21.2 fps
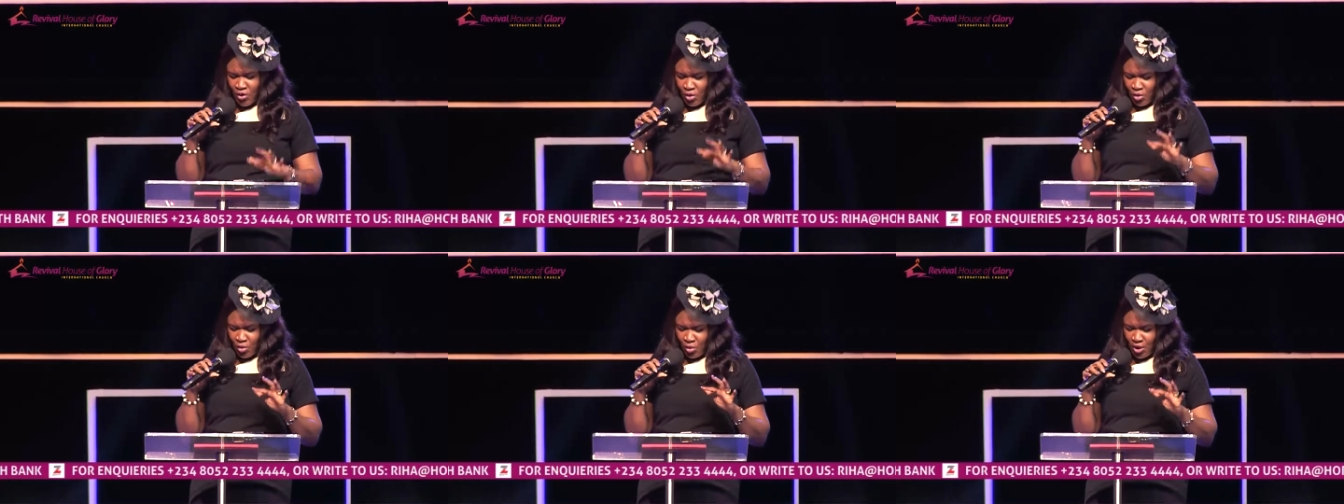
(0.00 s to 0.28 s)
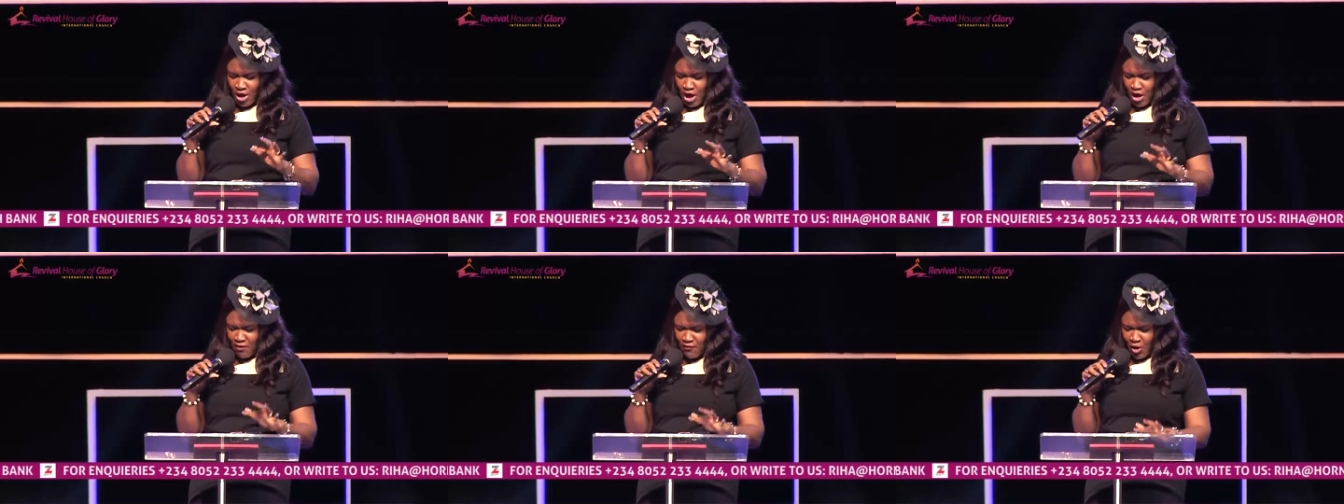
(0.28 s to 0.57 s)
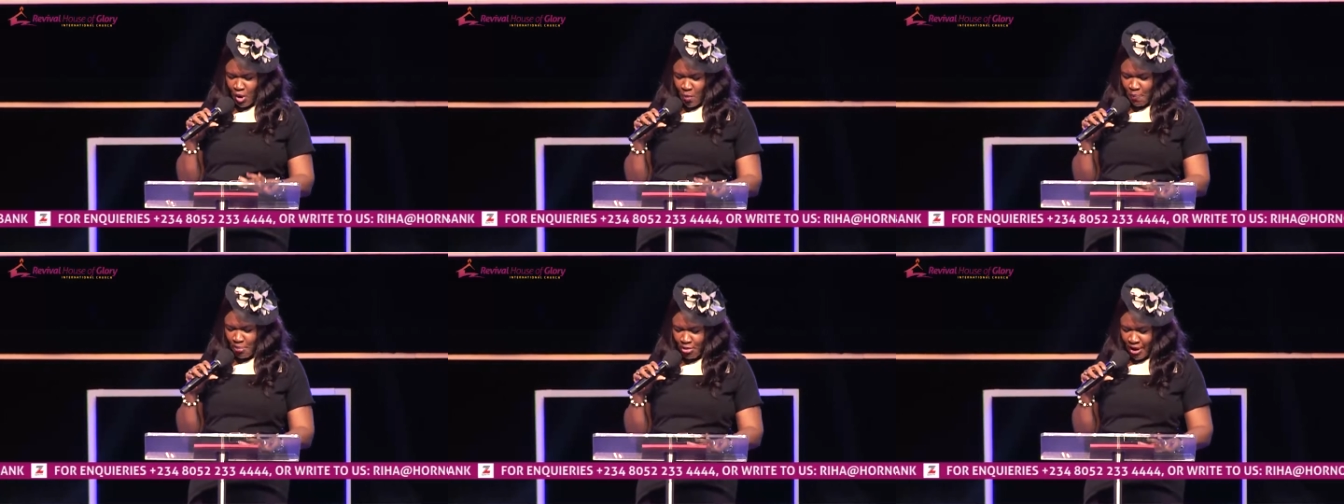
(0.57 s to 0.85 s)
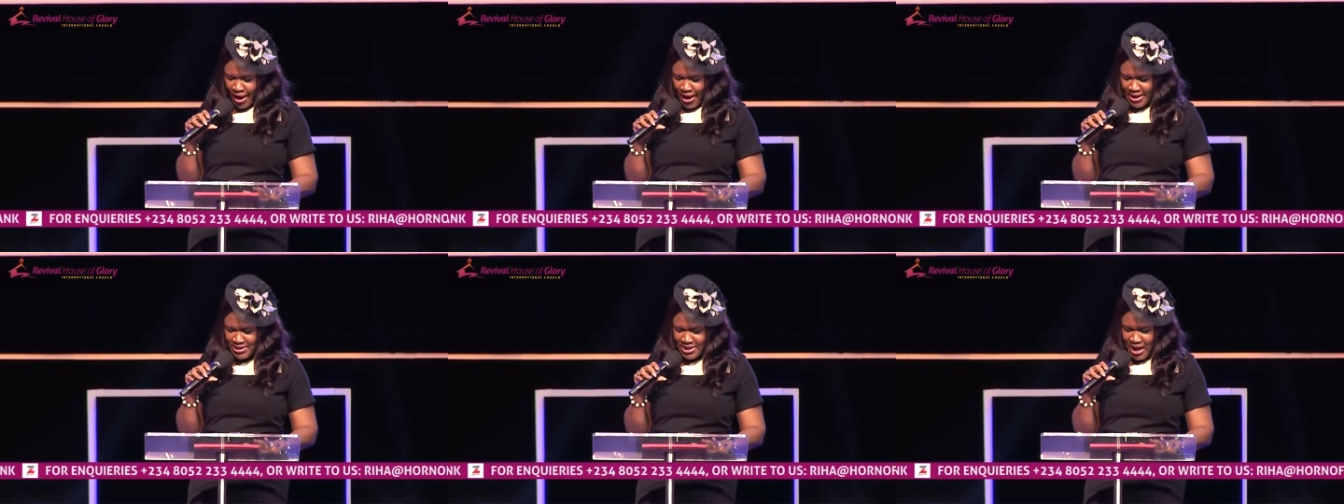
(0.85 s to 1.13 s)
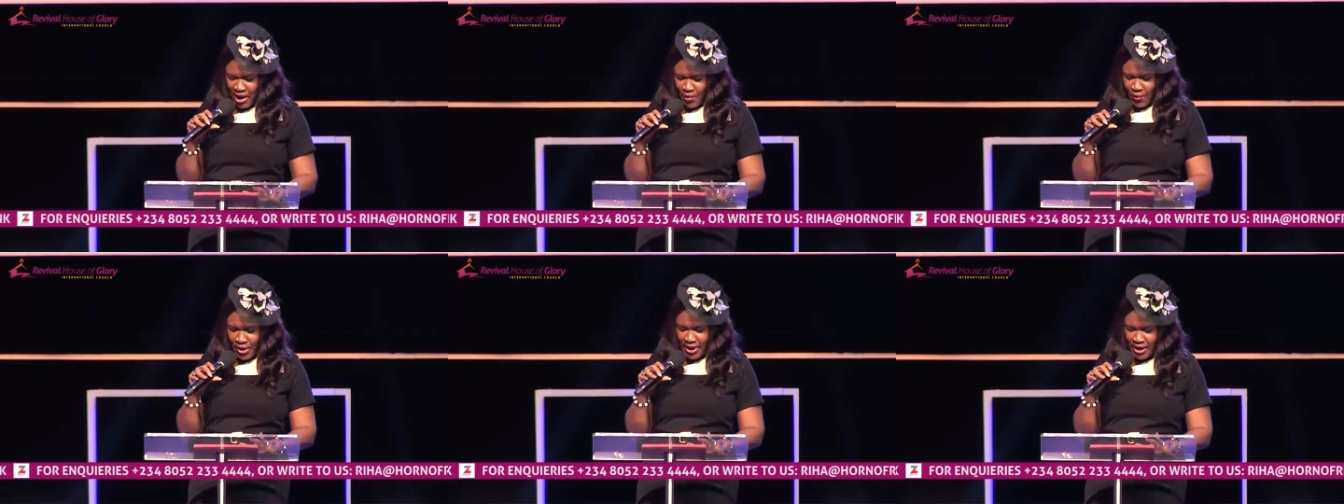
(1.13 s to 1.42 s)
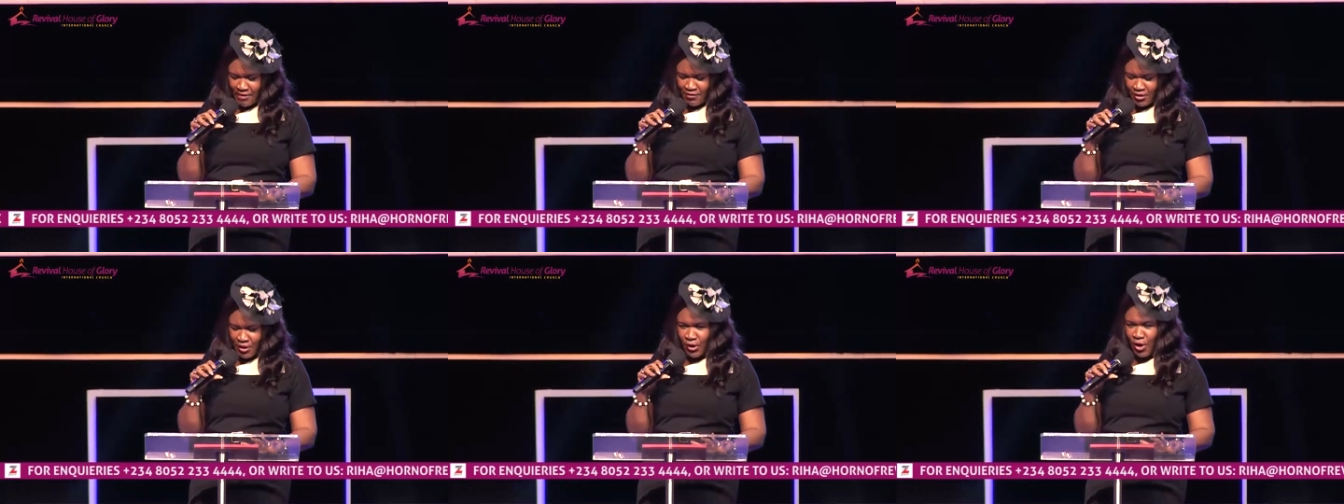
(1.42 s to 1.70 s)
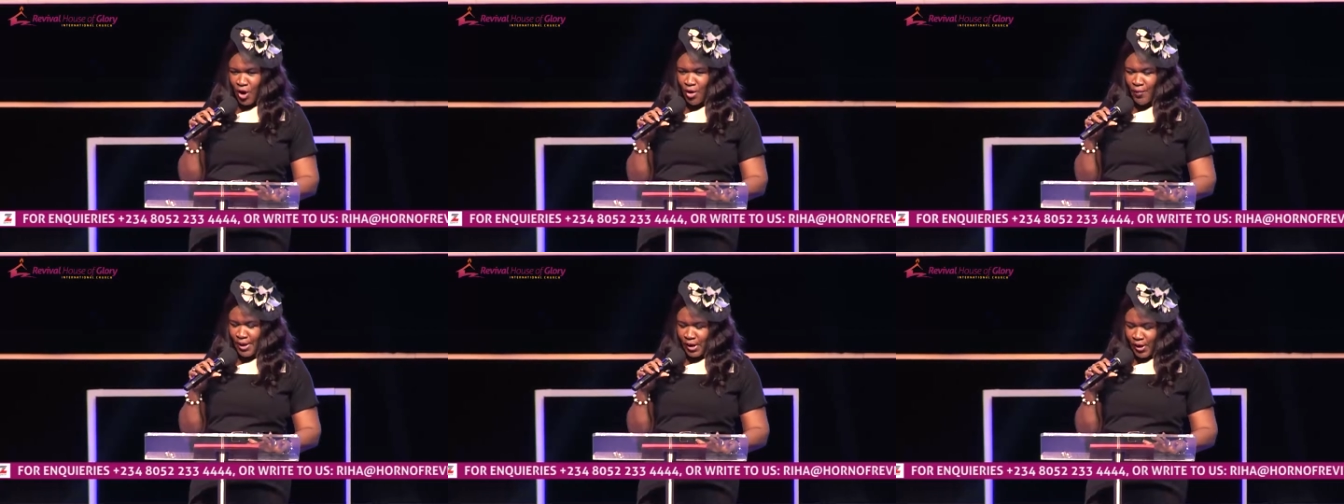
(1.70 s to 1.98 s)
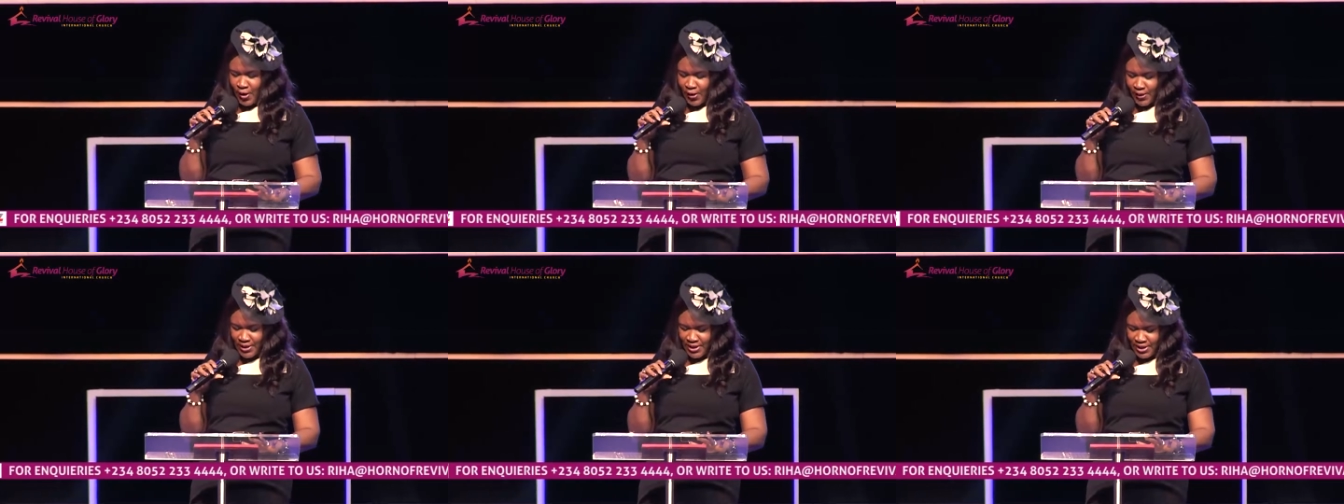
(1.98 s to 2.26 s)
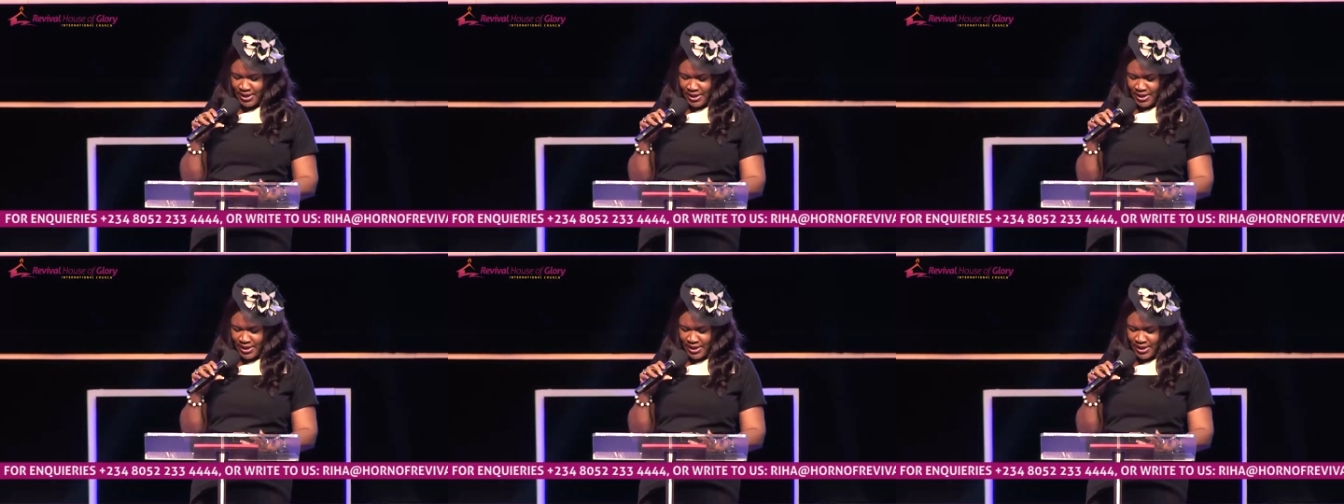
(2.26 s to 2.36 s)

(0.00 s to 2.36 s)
We give you praise and we give you glory, Lord.